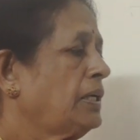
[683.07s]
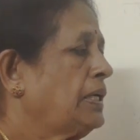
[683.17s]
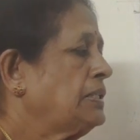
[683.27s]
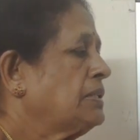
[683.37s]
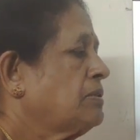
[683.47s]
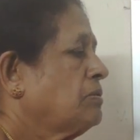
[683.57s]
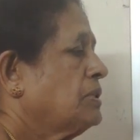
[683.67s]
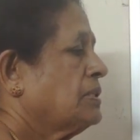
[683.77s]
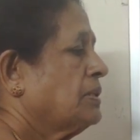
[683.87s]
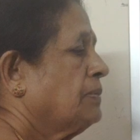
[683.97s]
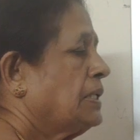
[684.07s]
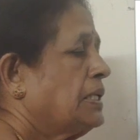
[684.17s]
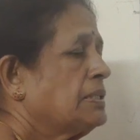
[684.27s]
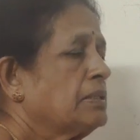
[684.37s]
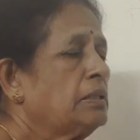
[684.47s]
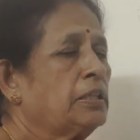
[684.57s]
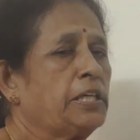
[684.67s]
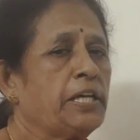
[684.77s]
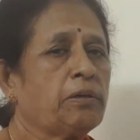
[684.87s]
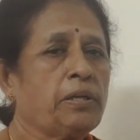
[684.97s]
digestive system, that is
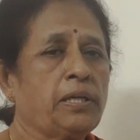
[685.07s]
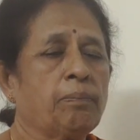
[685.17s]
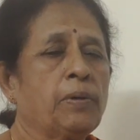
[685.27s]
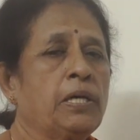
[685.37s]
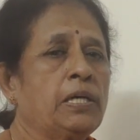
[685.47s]
duodenum.